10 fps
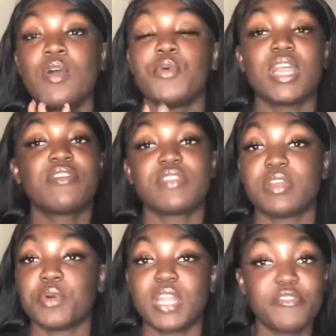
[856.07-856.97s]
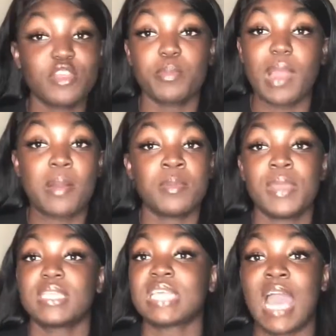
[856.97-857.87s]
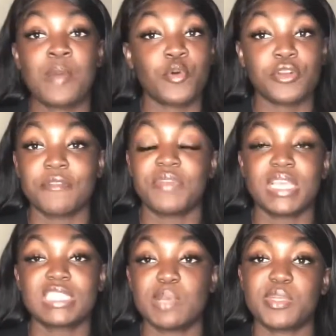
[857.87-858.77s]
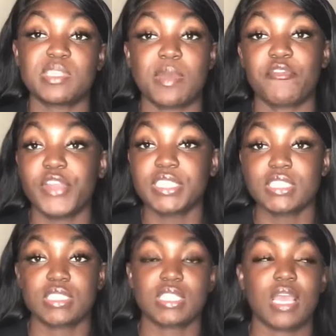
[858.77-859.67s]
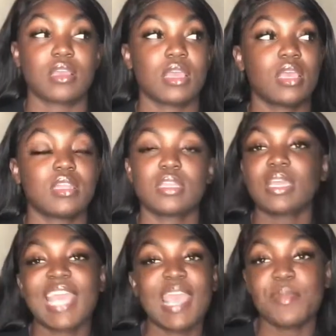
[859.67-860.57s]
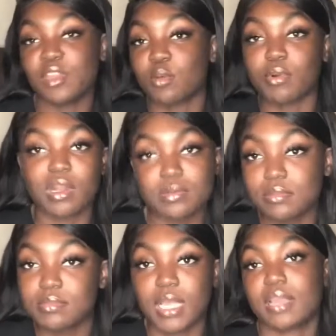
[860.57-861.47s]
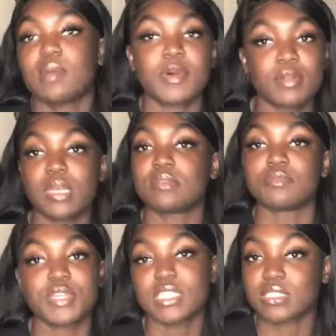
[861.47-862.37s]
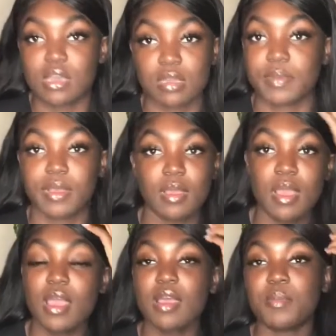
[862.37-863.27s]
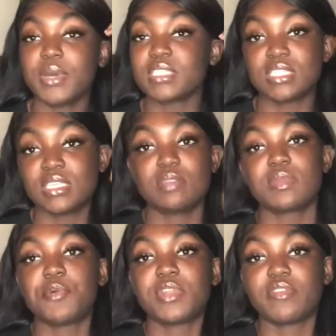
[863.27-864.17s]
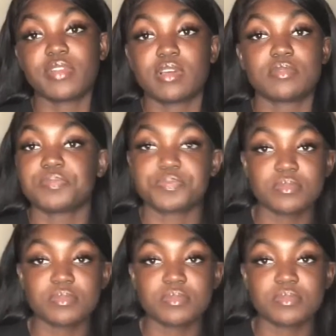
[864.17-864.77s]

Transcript: Whatever whatever your problem is, I'm going to fix it. But to my friends, it's just like, it can't be no problem. Like, come on now, what are they talking about? But to them, they would never know.